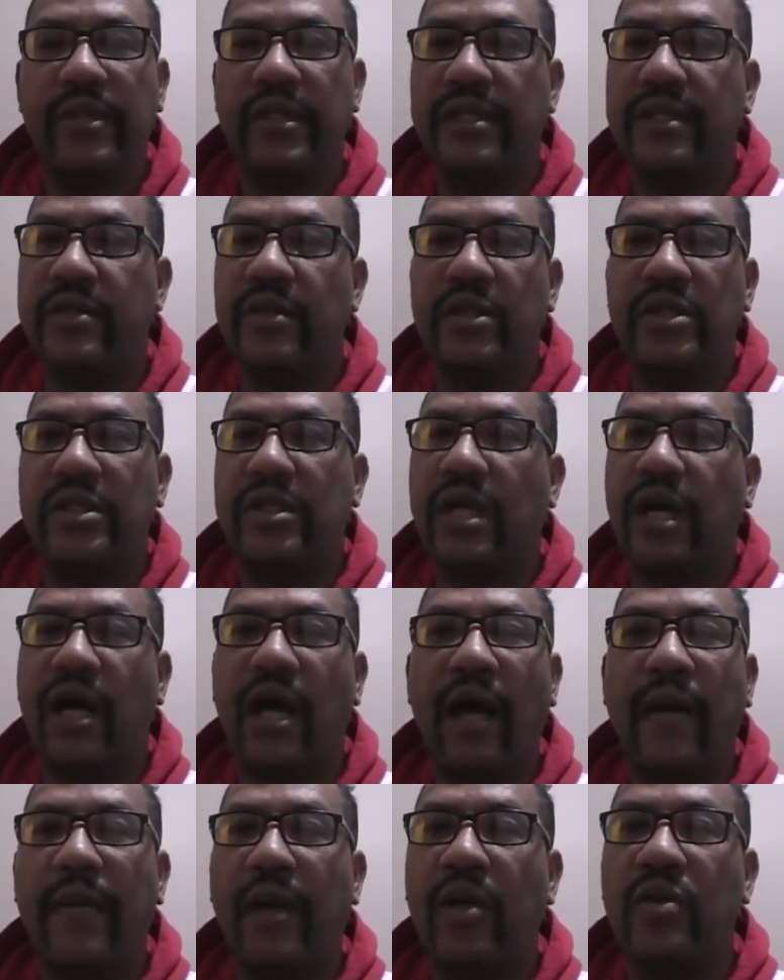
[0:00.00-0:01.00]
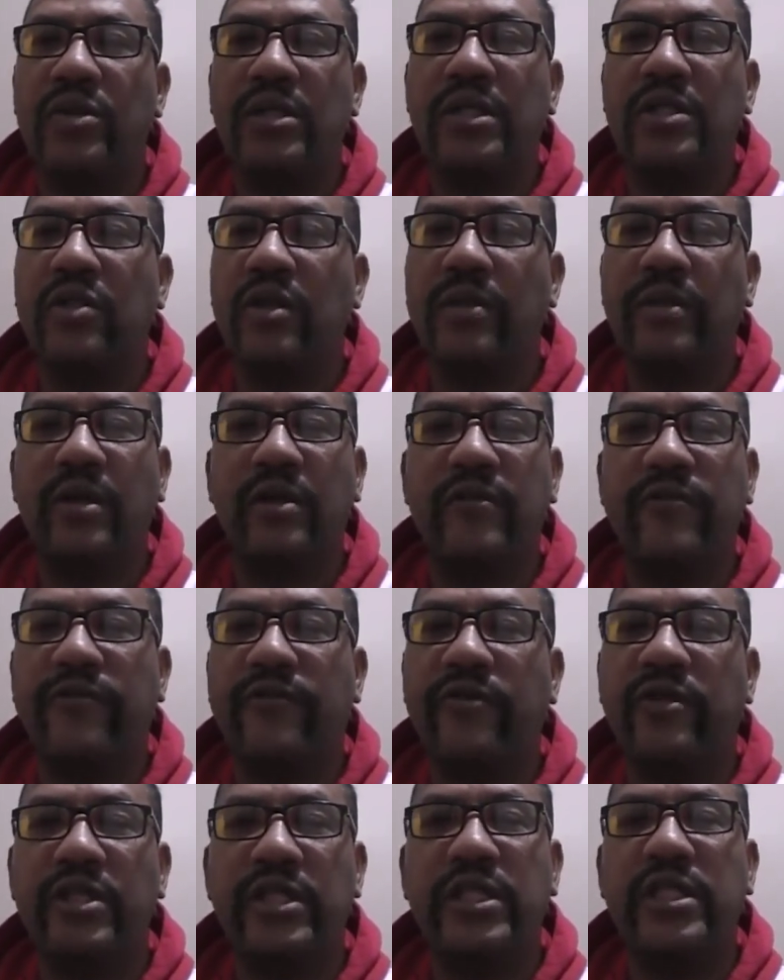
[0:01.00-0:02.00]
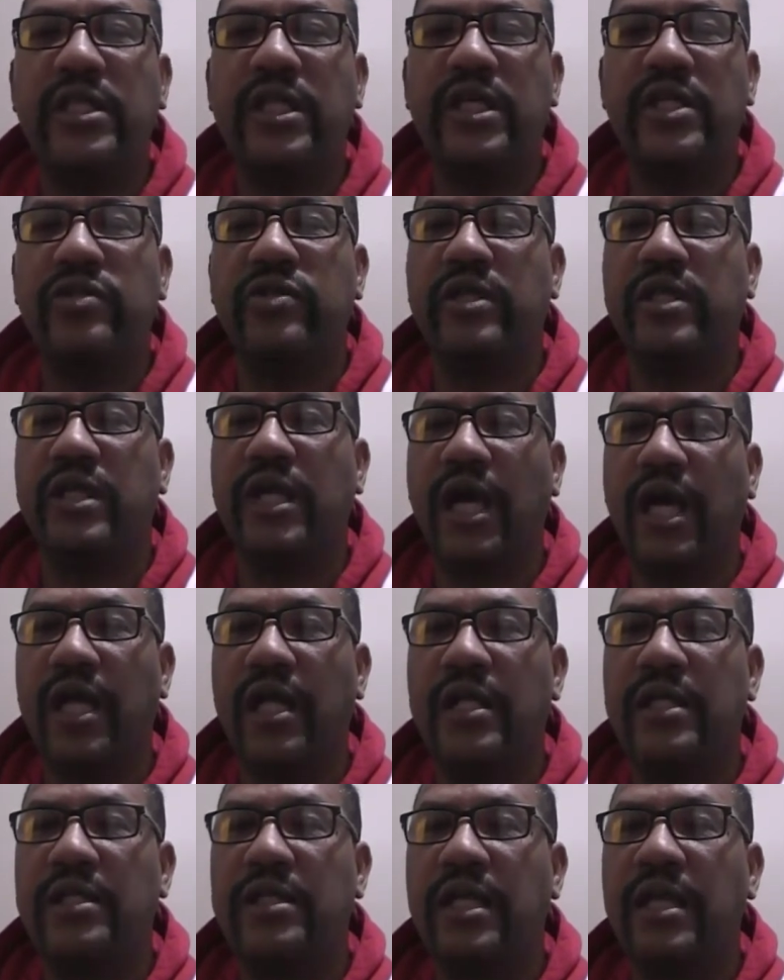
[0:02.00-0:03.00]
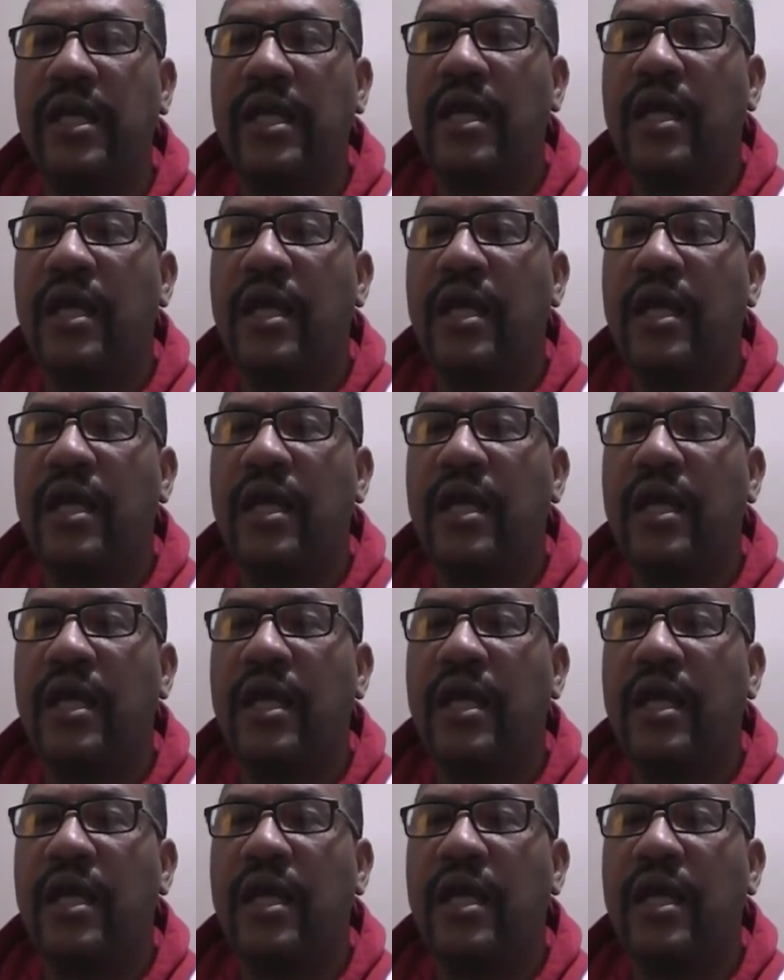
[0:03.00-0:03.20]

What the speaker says: It was amounting to about $1,400.